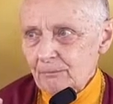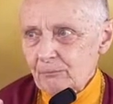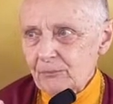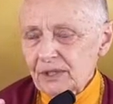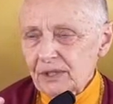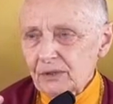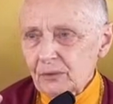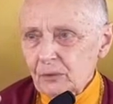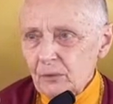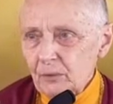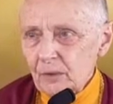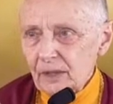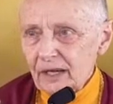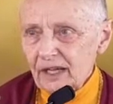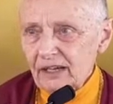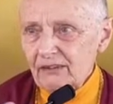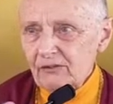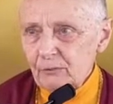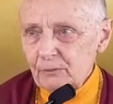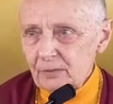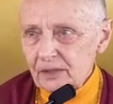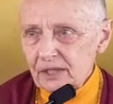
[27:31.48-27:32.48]
Be
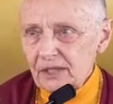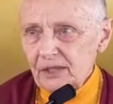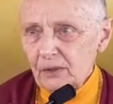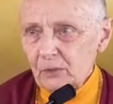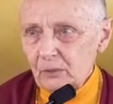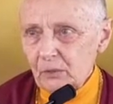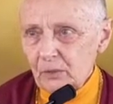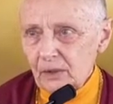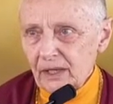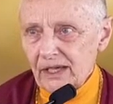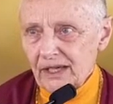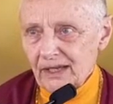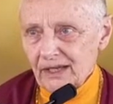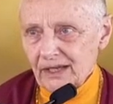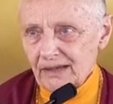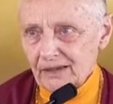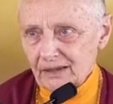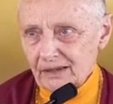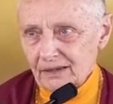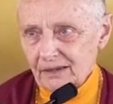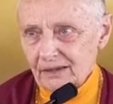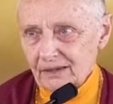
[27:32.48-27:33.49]
aware of being aware.